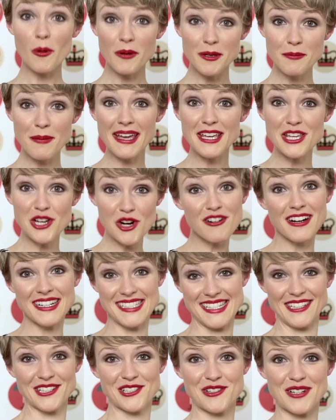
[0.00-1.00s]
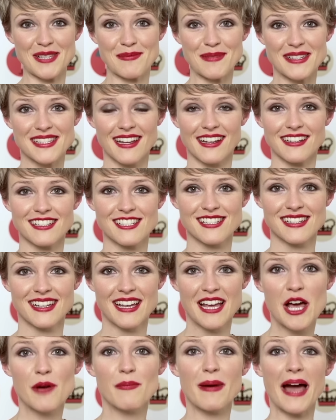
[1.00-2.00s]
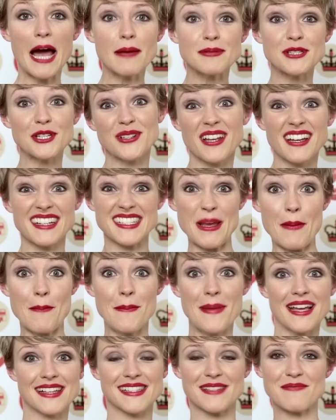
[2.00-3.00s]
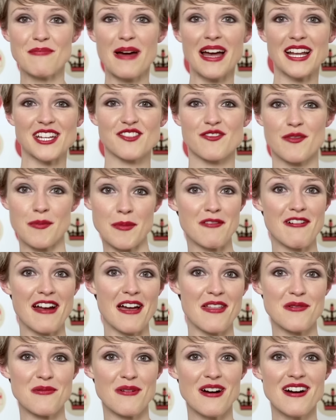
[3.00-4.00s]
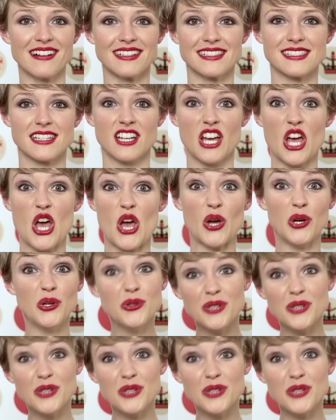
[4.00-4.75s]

would make your ideal Christmas lunch? Perhaps you'd like to mix and match from around the world. Who